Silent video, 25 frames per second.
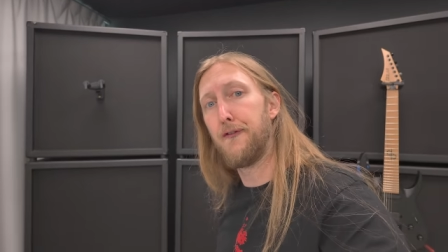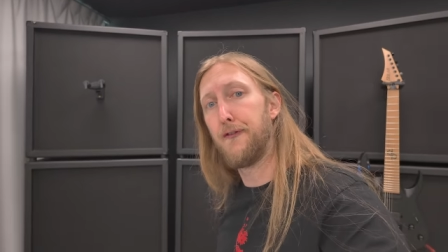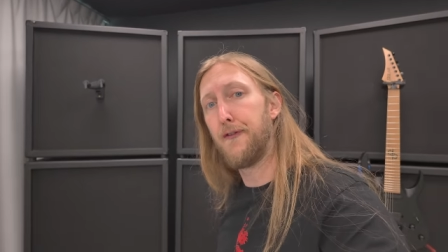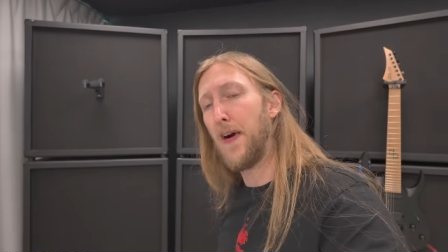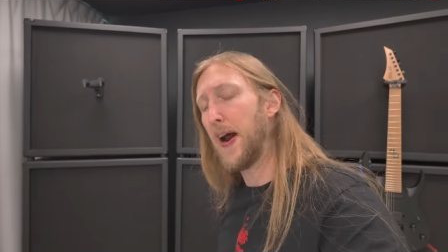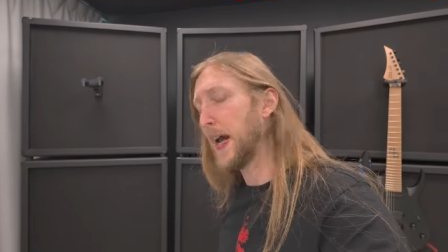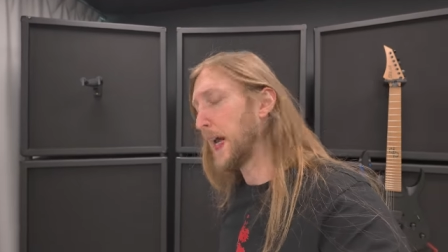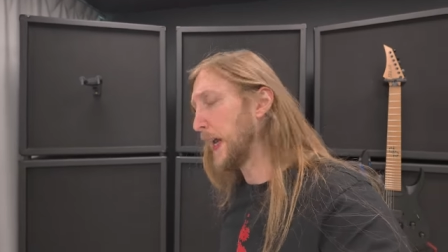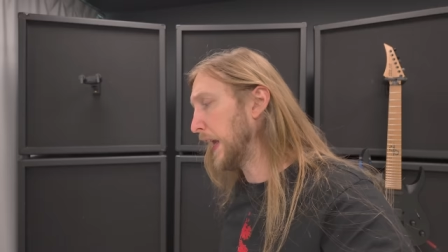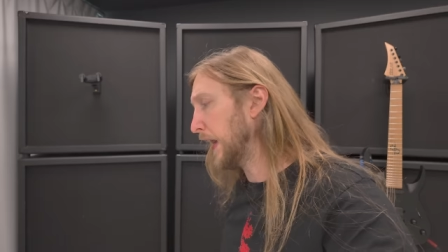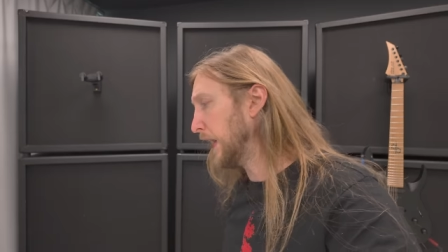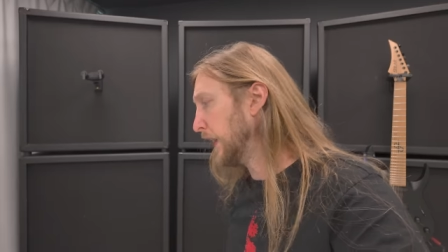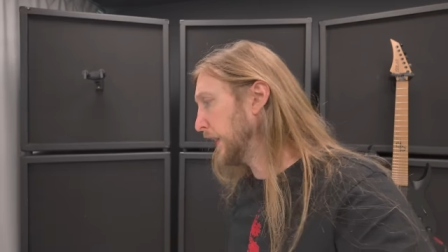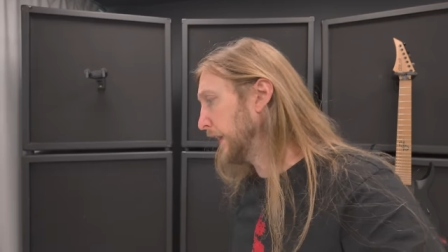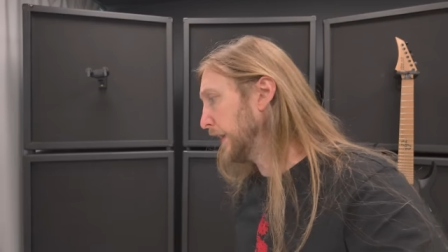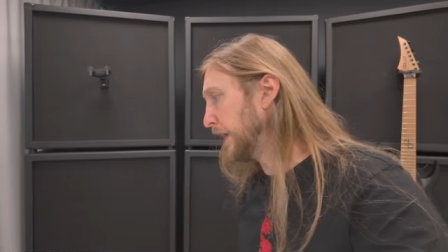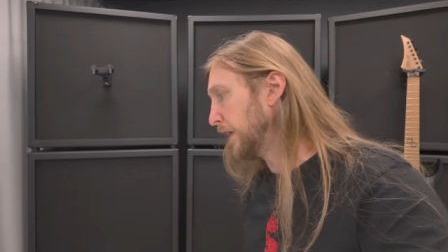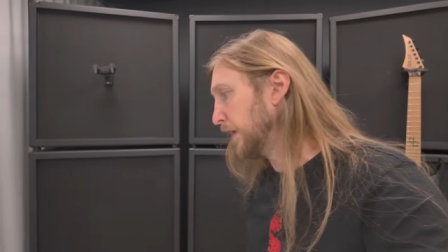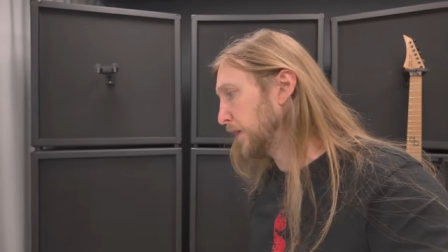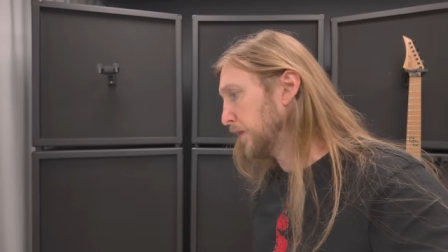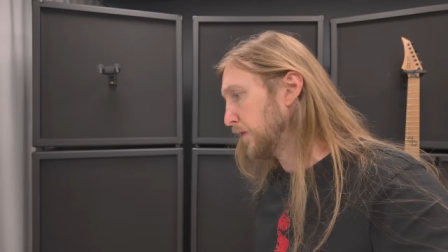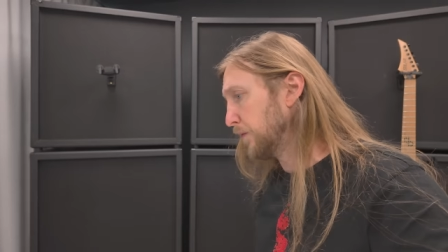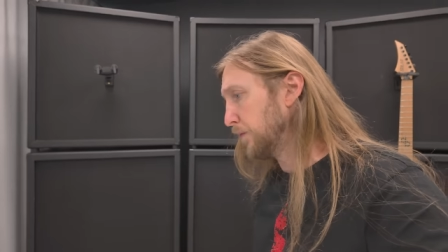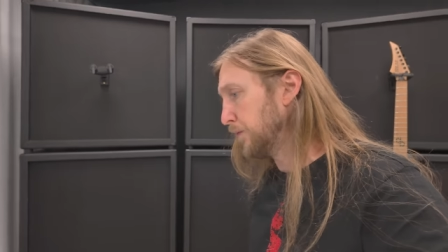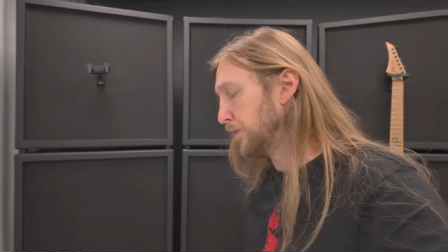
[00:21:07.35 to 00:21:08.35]

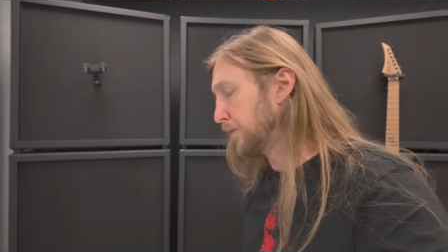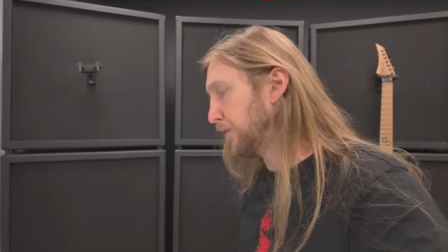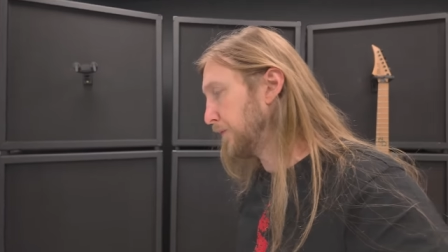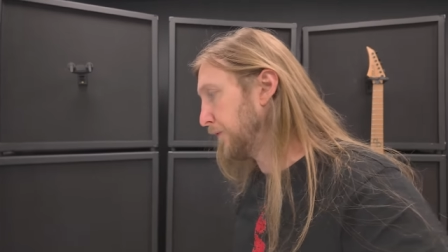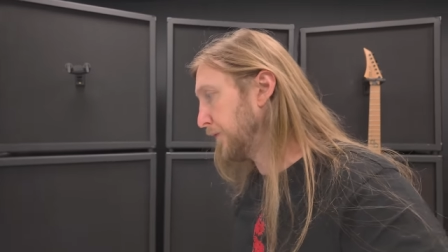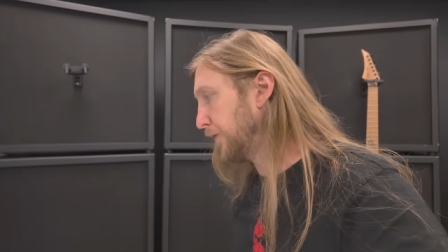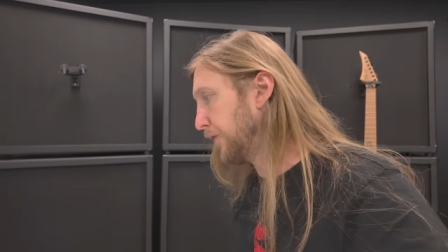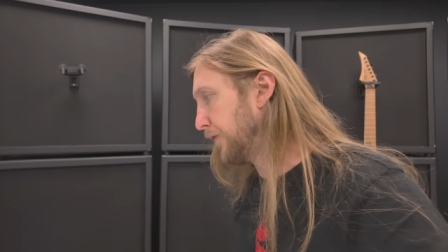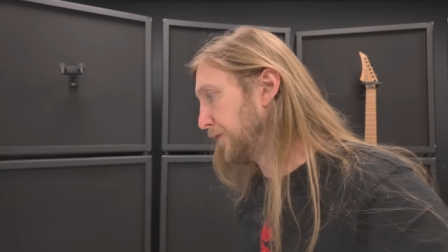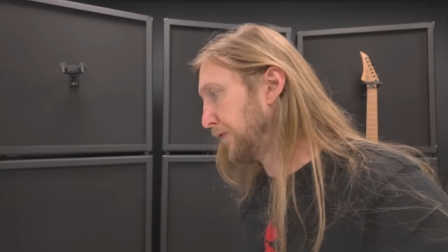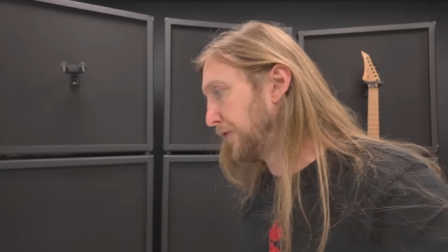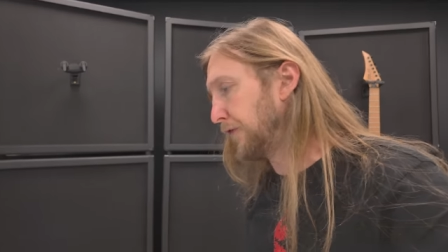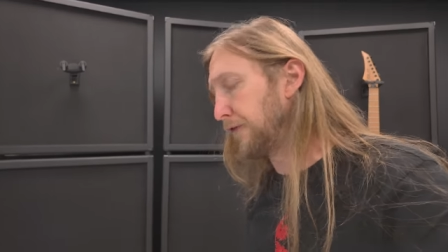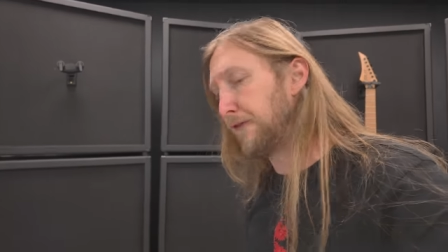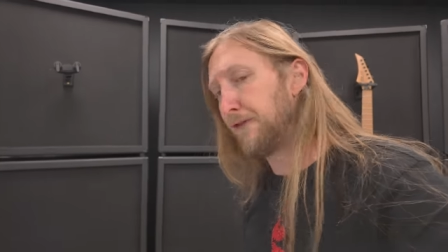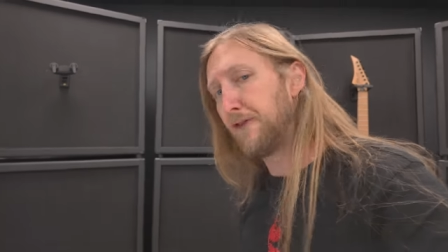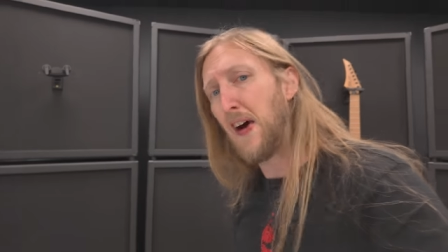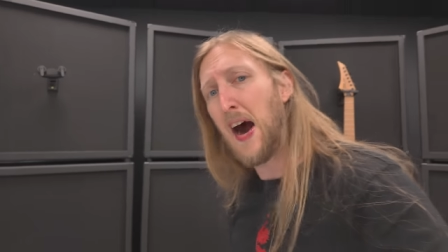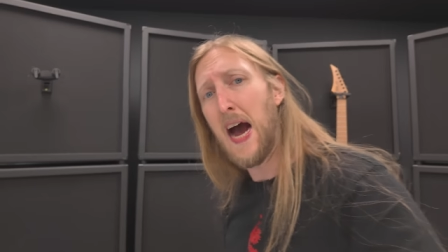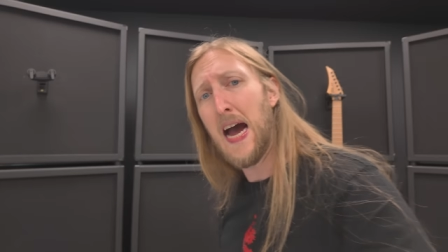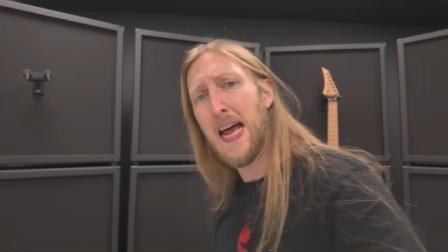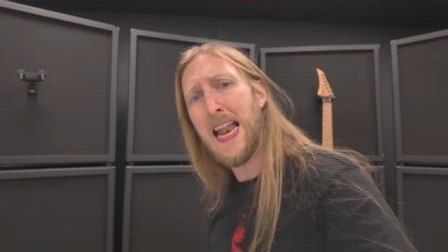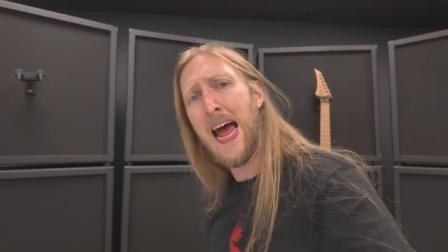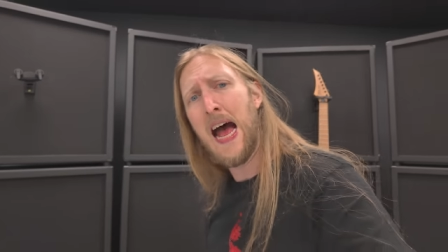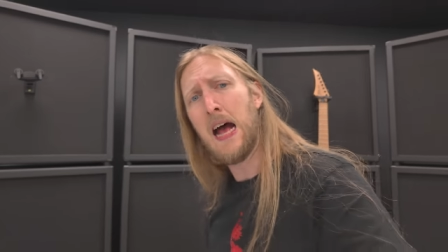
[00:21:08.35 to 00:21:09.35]
freaking
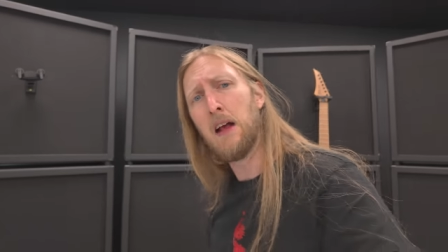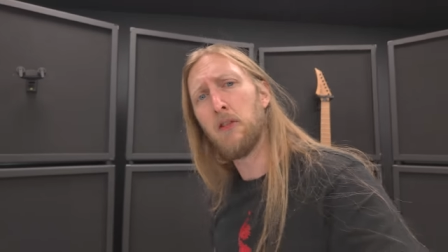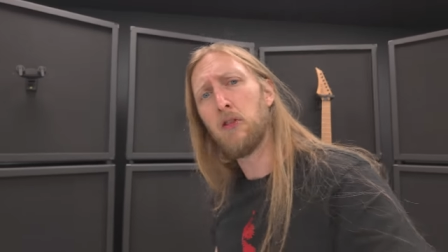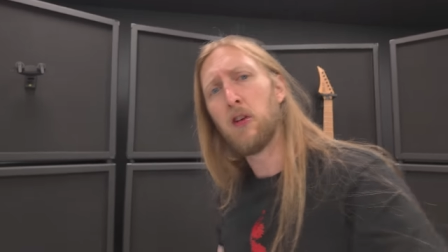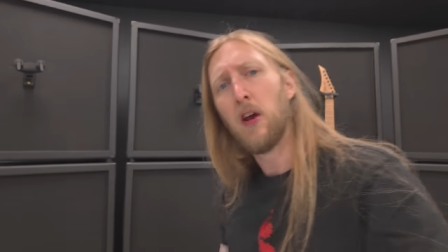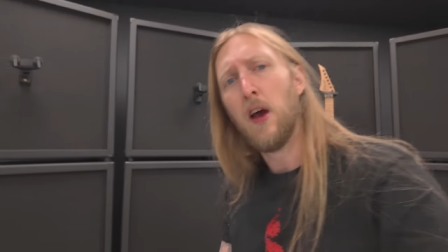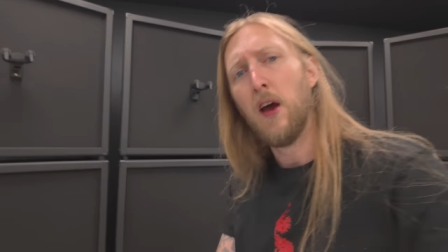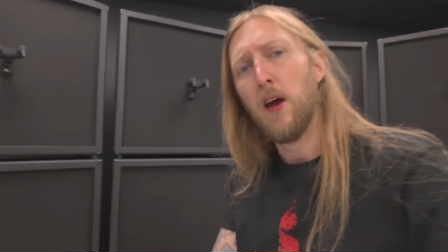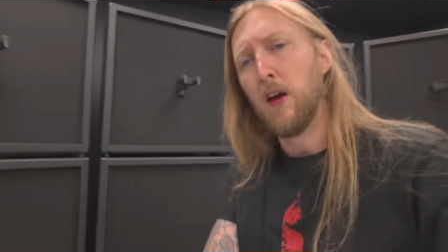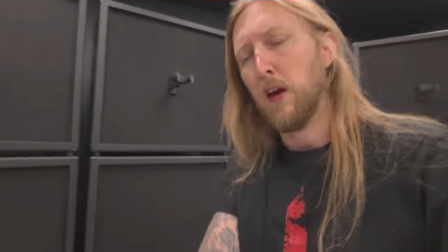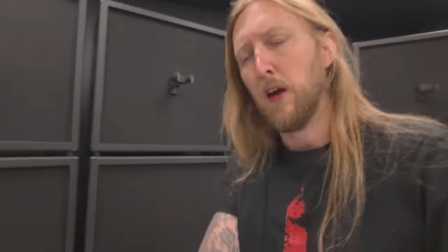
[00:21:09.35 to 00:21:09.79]
finance.